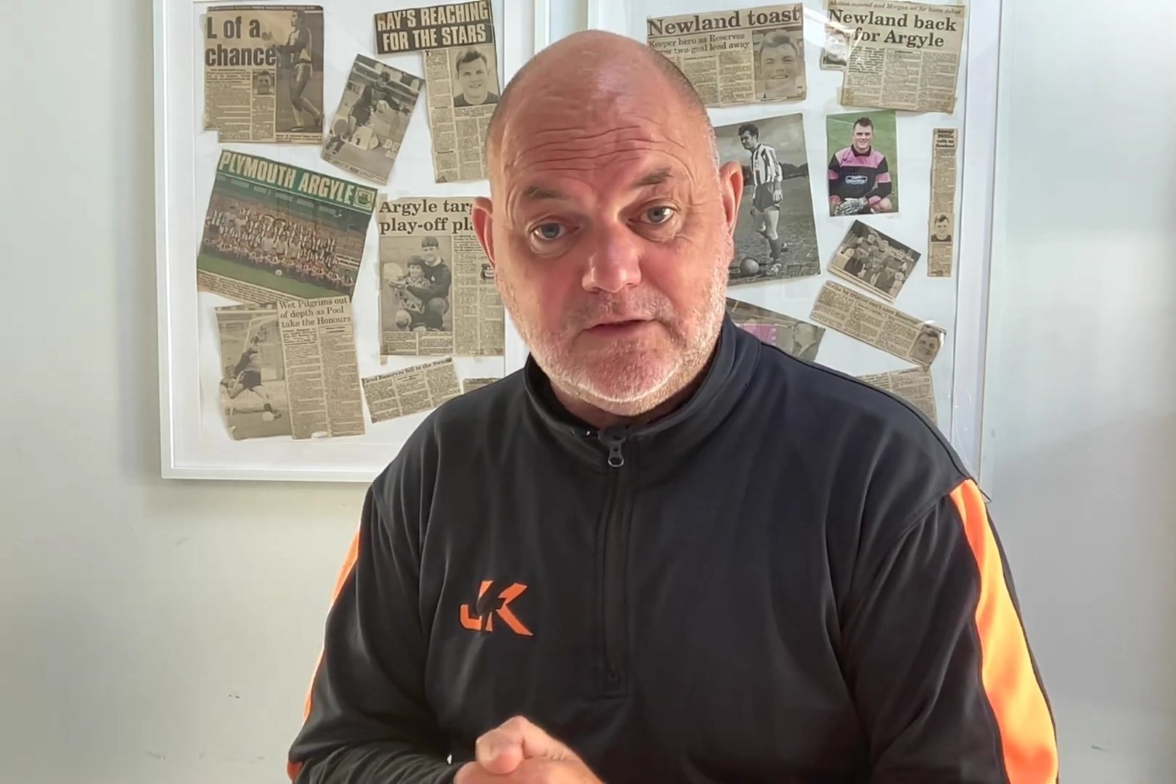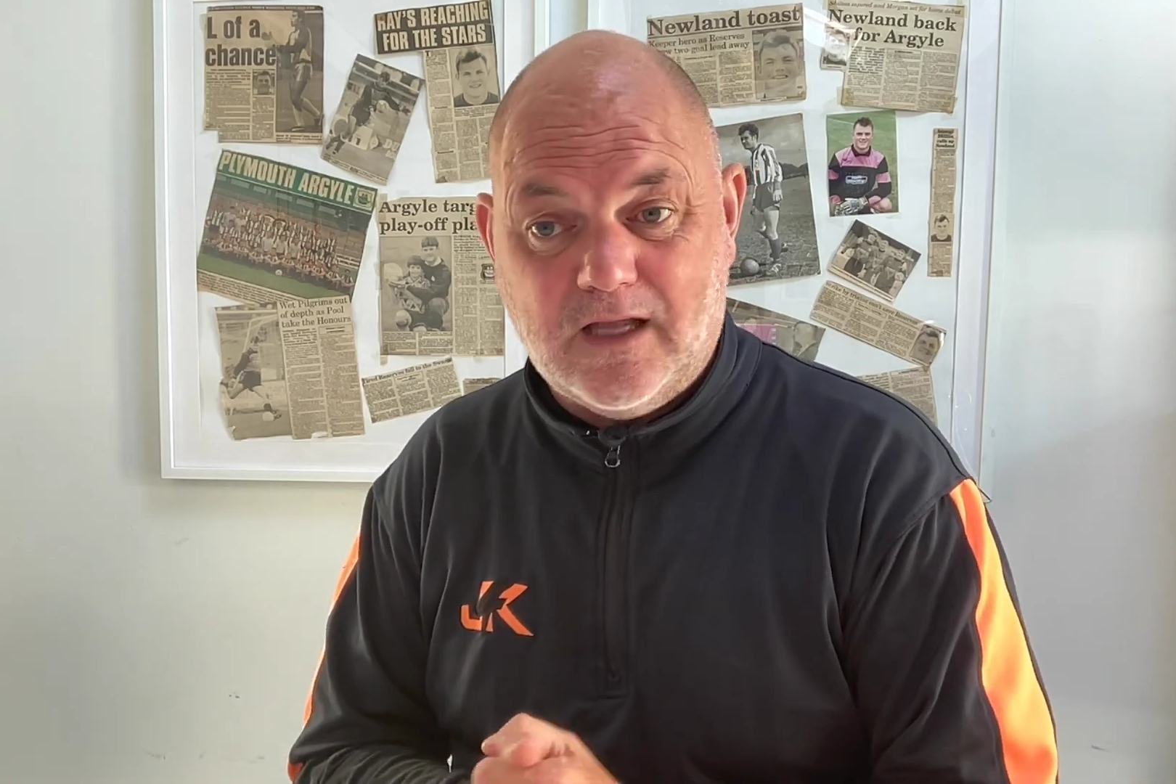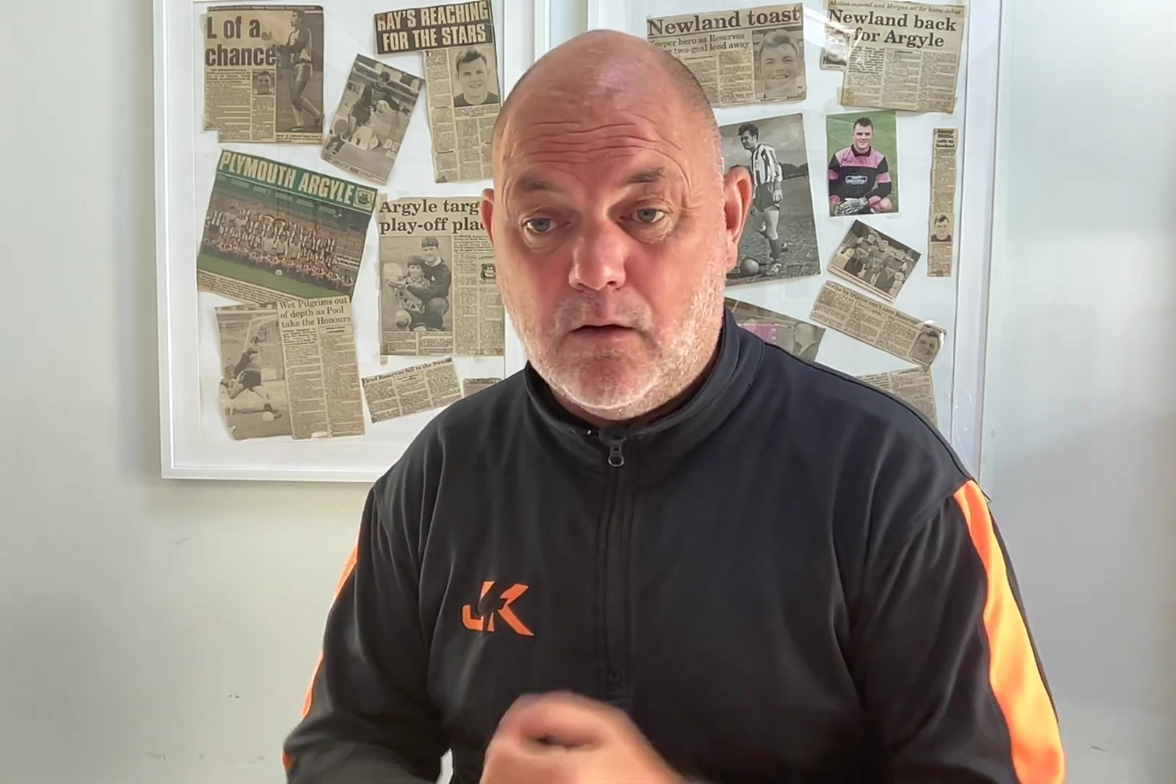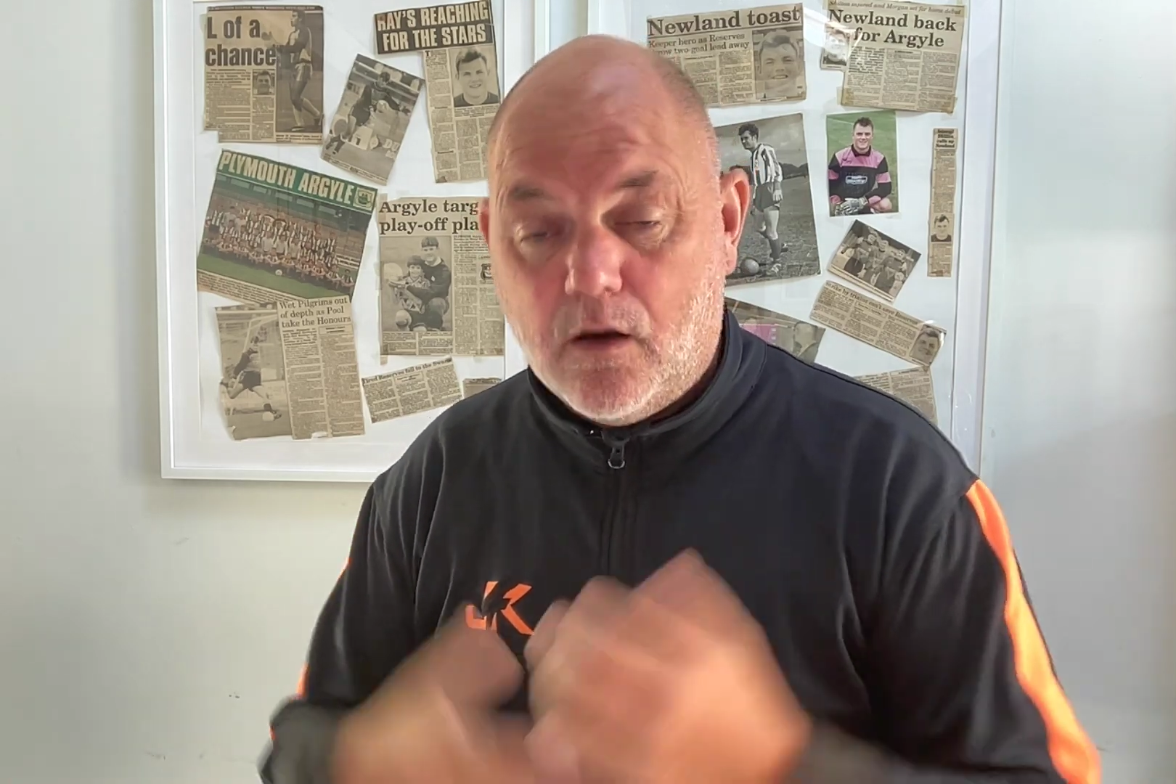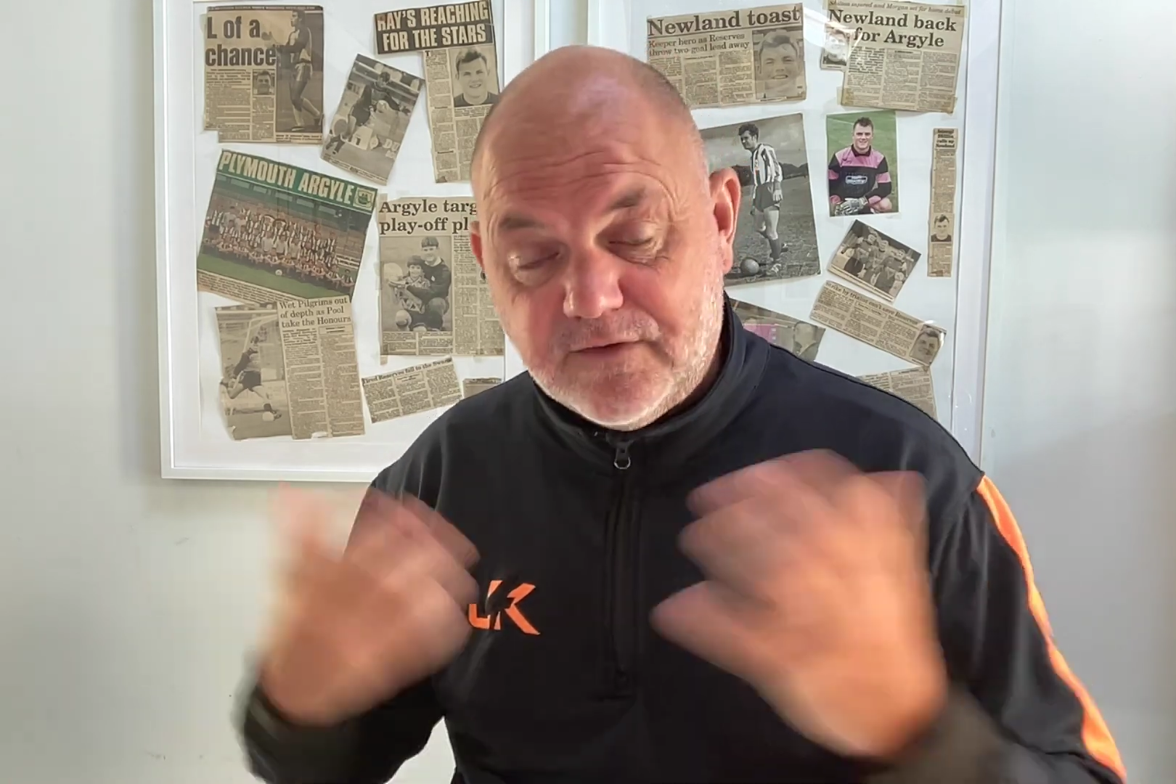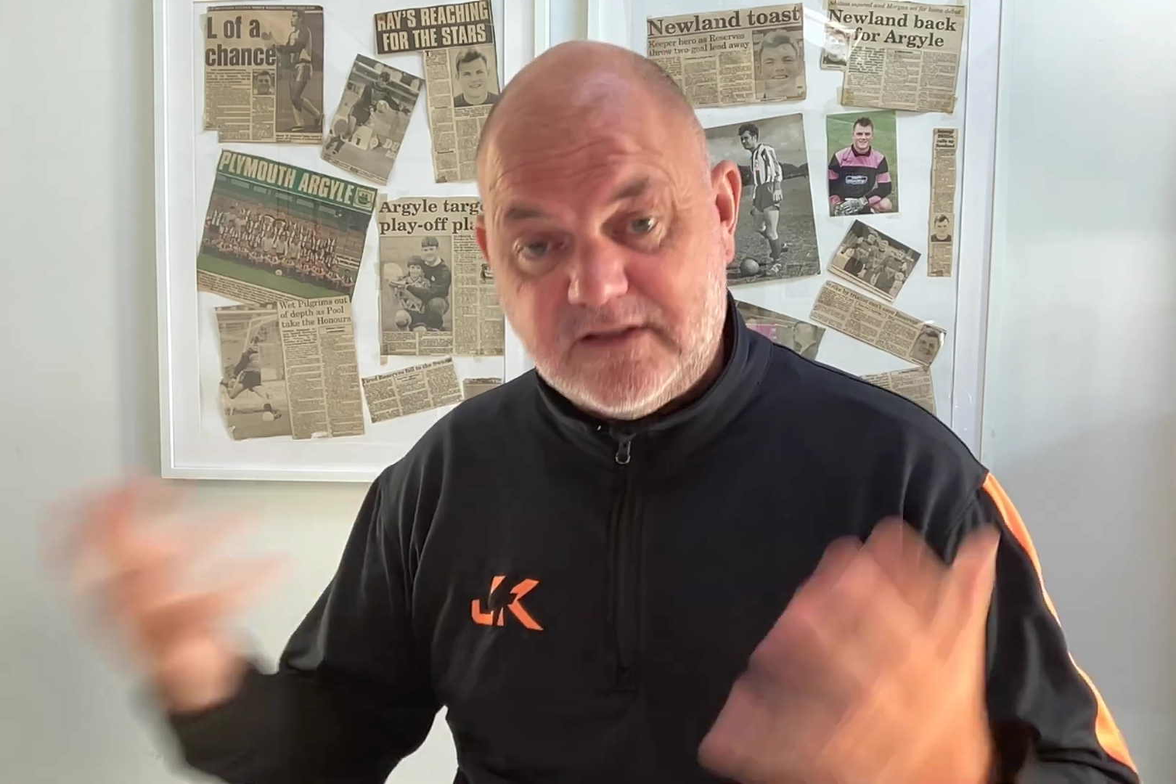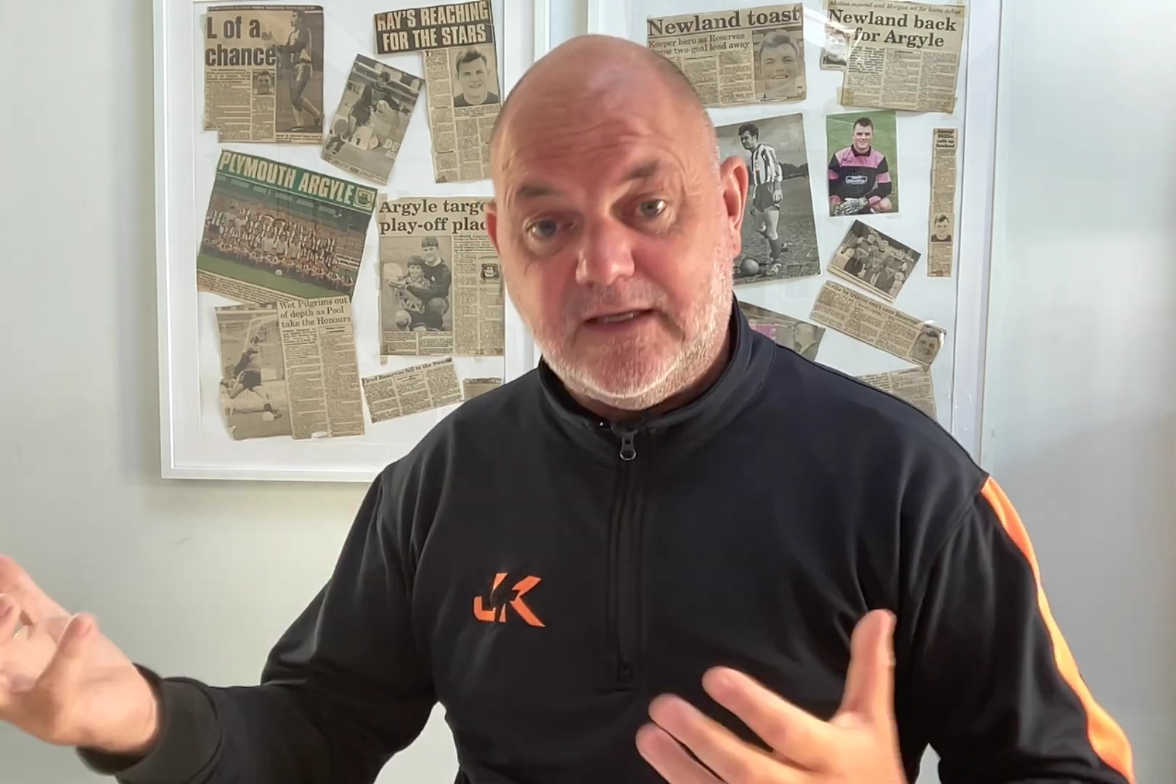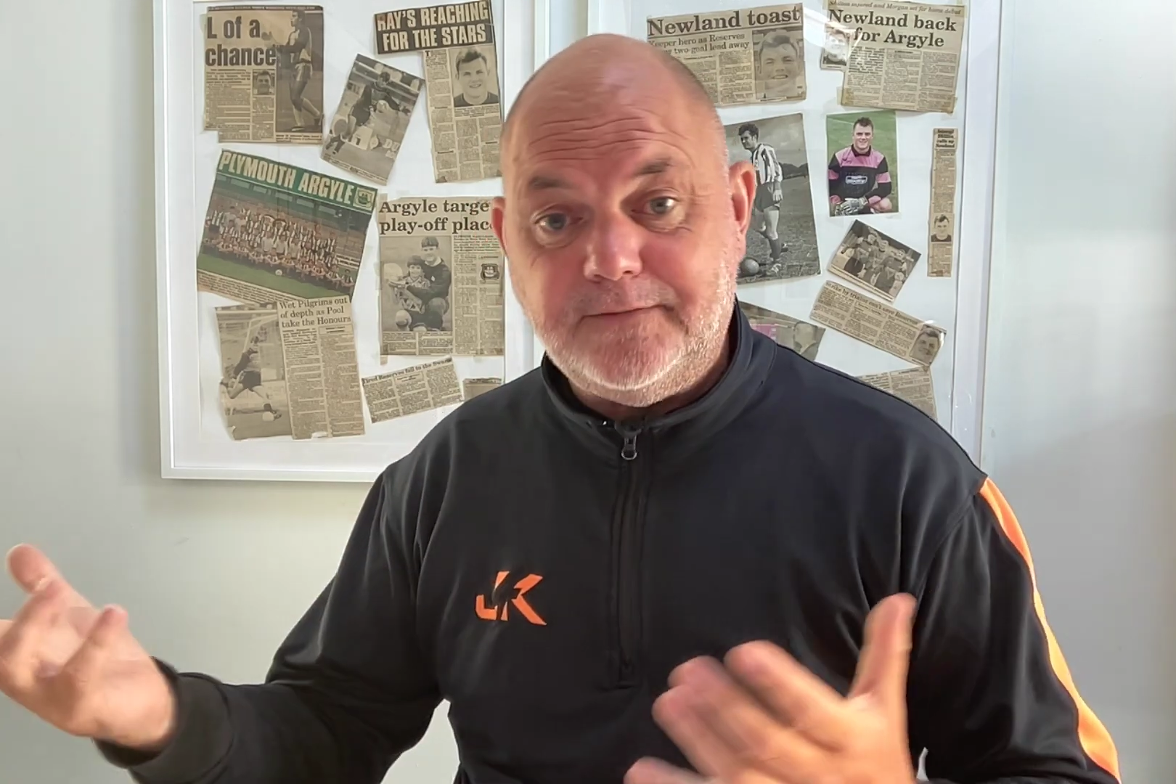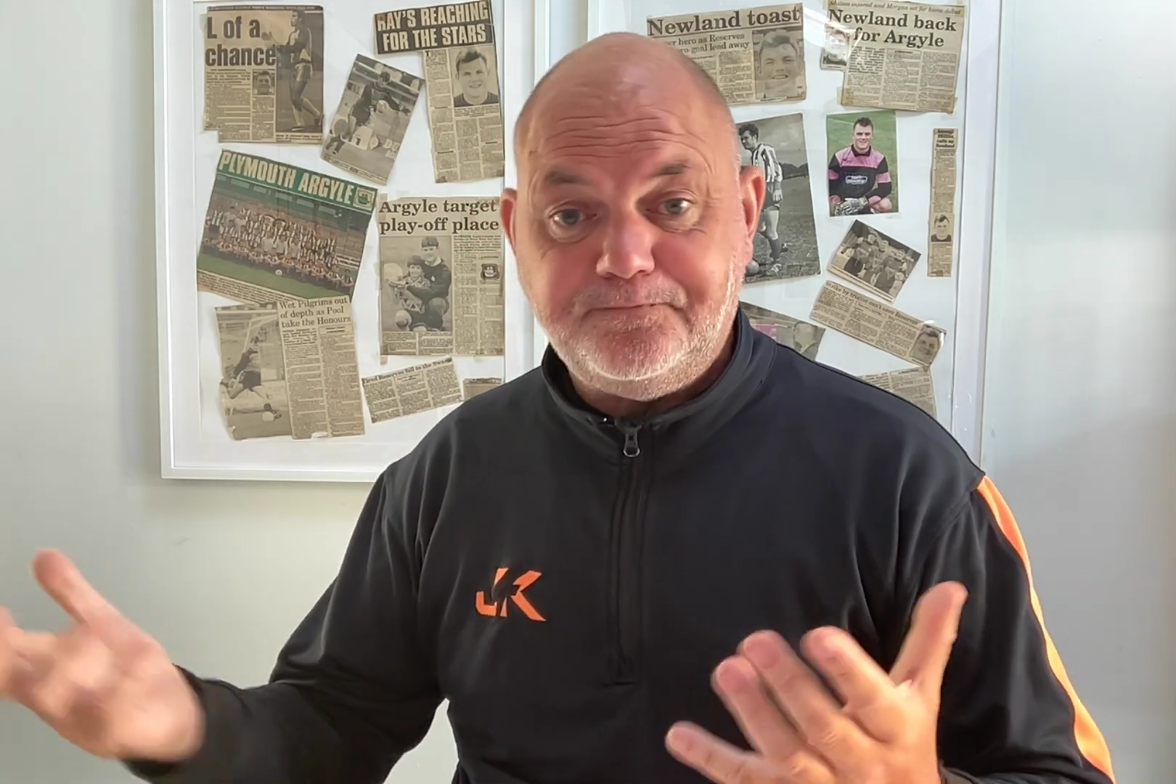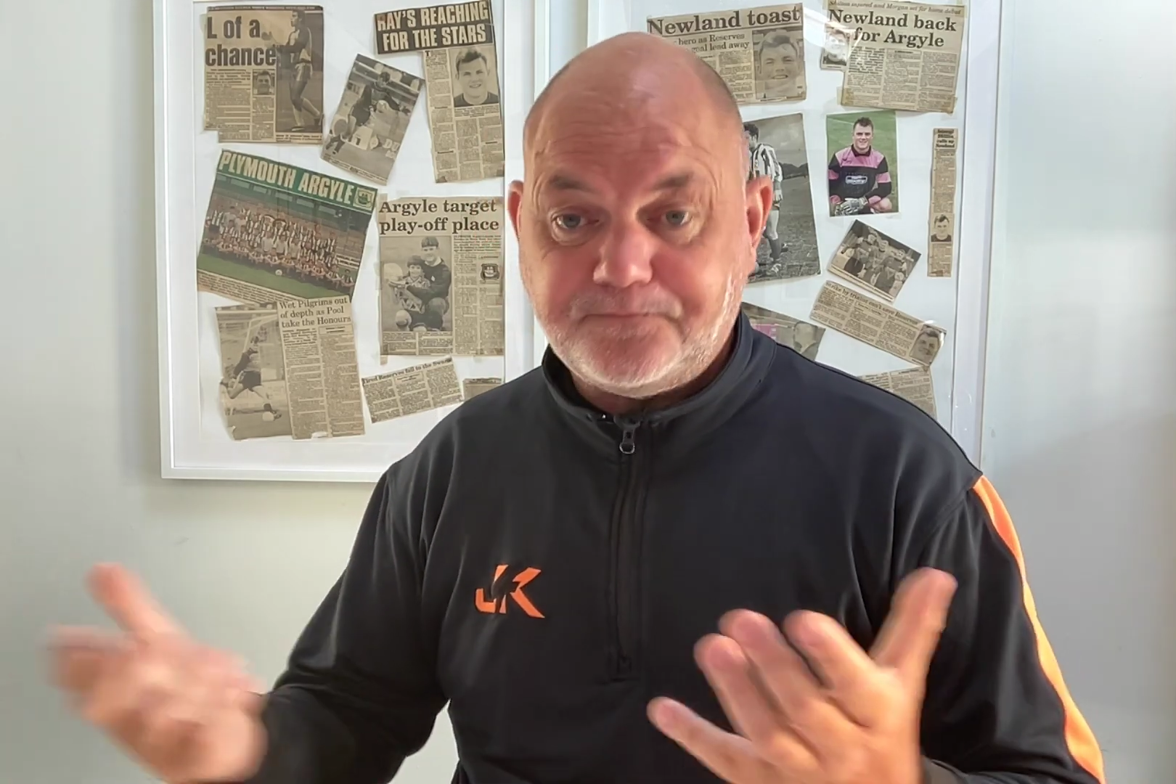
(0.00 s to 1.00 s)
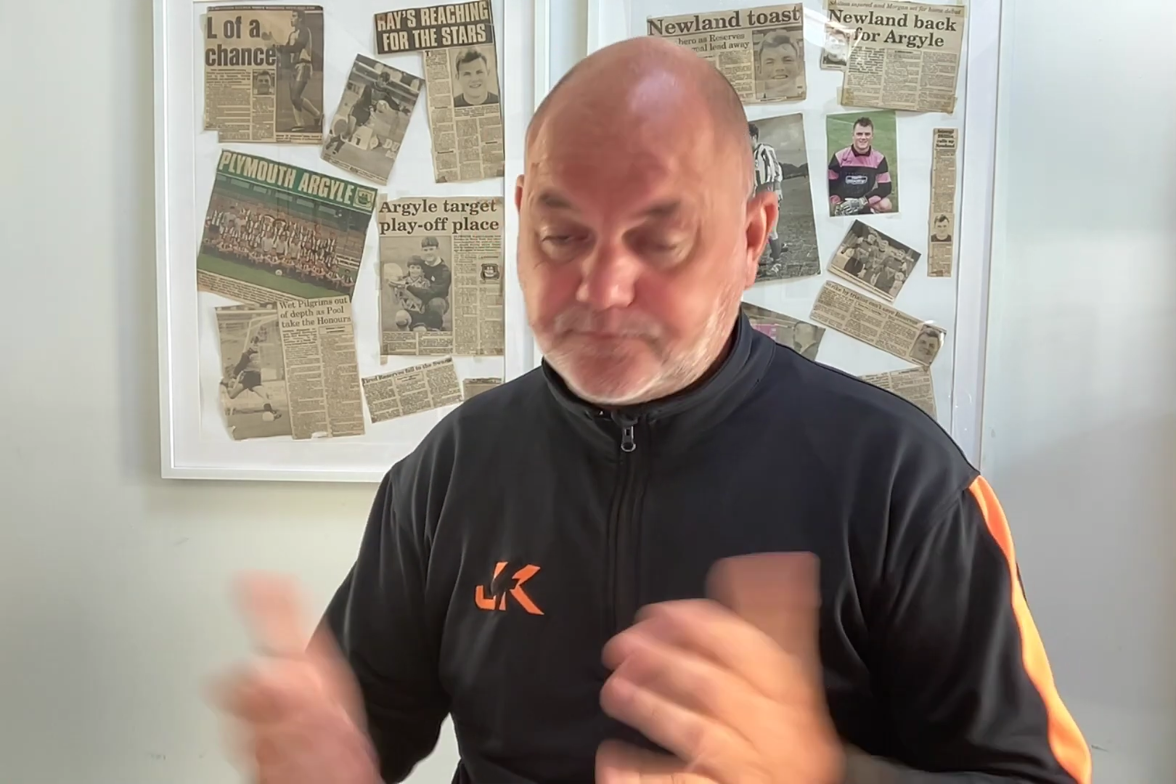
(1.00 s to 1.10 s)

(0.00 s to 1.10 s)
now obviously,